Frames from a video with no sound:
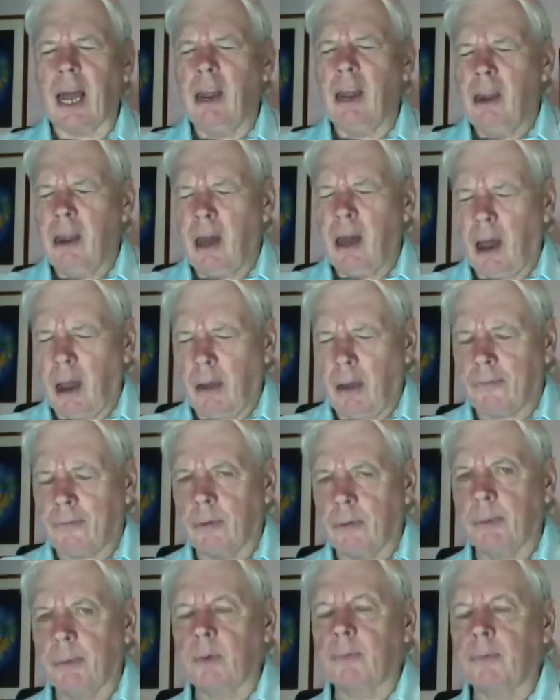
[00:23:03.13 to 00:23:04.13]

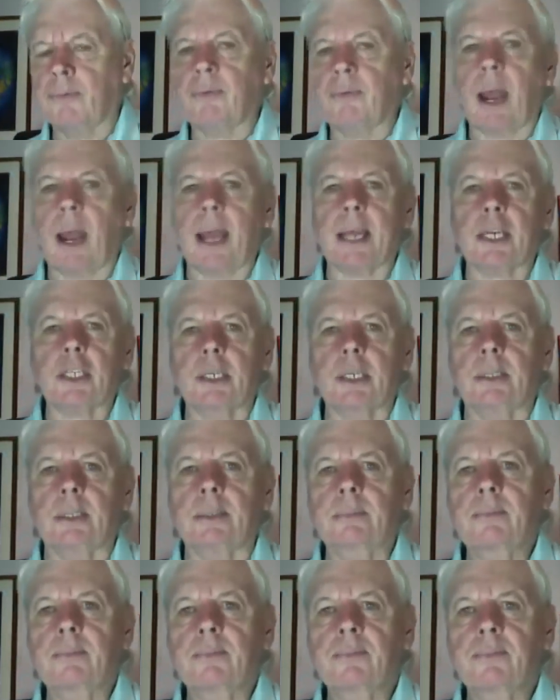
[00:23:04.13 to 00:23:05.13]
laughable fraction